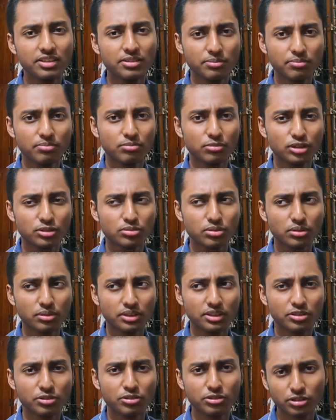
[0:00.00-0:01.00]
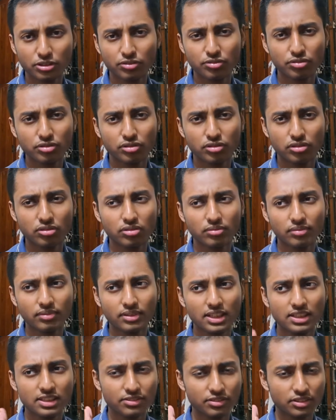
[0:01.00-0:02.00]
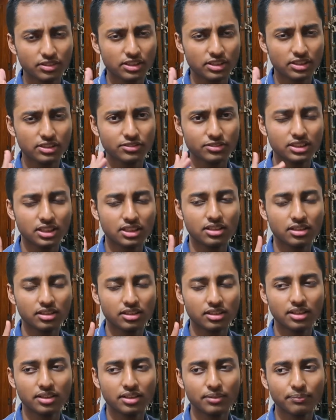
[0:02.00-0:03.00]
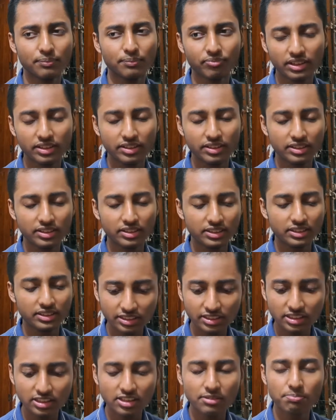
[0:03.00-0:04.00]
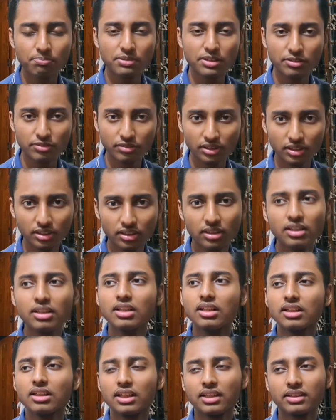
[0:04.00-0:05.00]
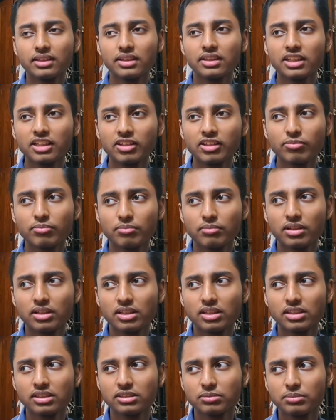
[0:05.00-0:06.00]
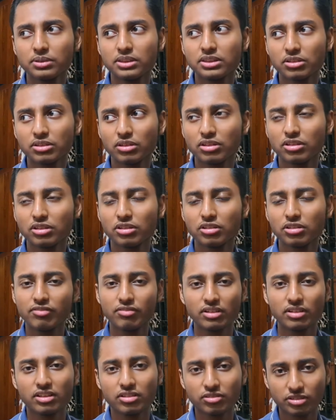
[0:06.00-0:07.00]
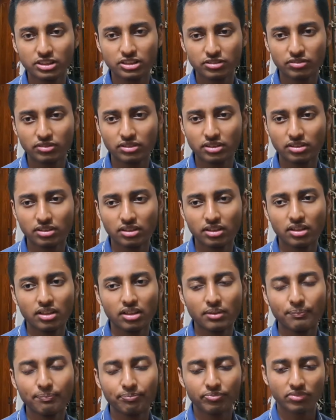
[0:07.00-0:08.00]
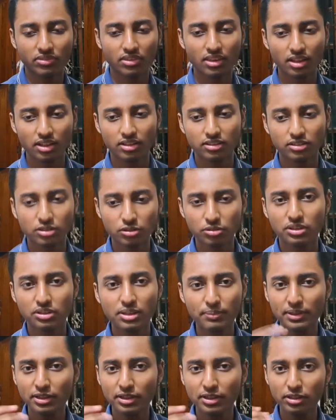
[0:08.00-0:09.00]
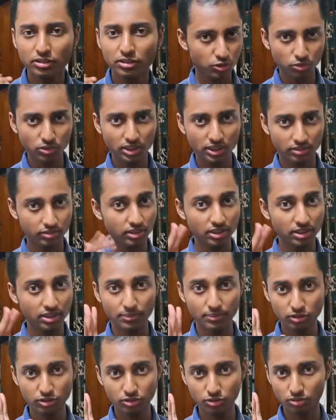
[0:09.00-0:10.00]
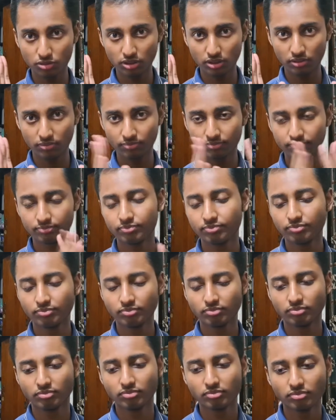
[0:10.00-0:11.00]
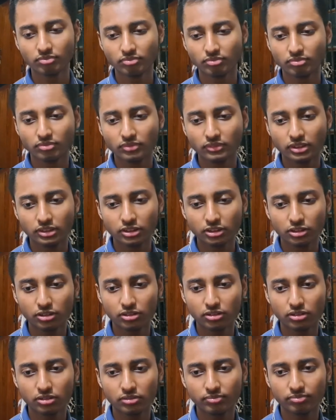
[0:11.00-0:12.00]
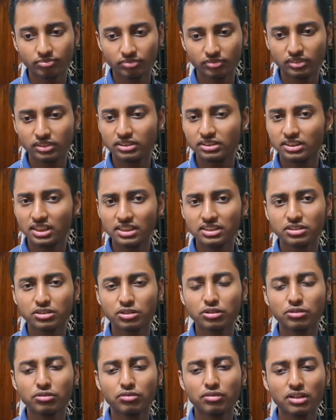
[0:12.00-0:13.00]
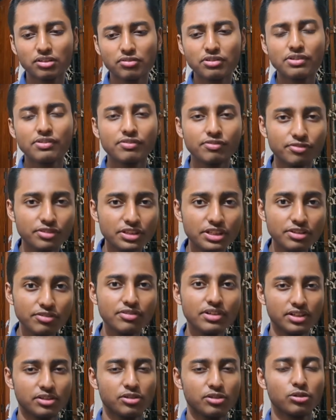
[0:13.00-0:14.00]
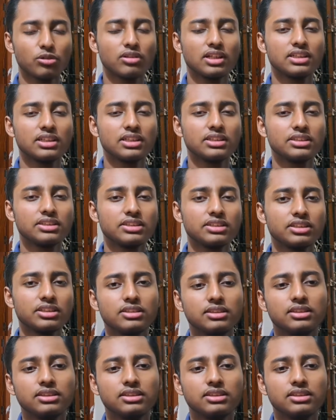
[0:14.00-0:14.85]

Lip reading: Uh, they might have done it last year, but since both were leaked and Pakistan government created a peer pressure, they had to like give full marks and they had to give the option of free retake only in Pakistan, by the way.